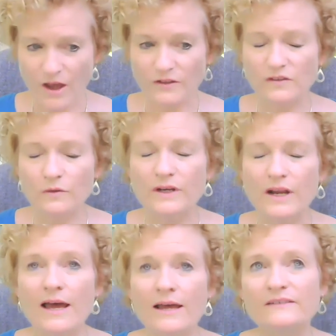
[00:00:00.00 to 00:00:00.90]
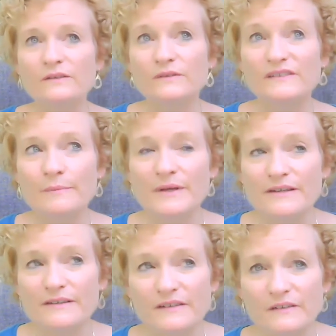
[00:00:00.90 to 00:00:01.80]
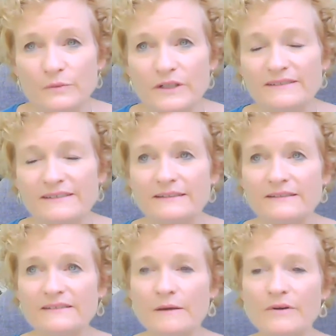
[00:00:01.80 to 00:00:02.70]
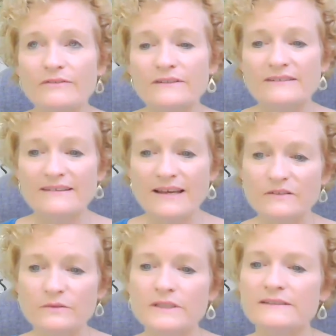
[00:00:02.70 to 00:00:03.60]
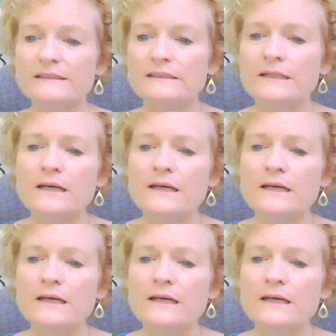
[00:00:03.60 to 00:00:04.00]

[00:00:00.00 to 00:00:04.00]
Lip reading: So some of this is recent and some of it's less recent.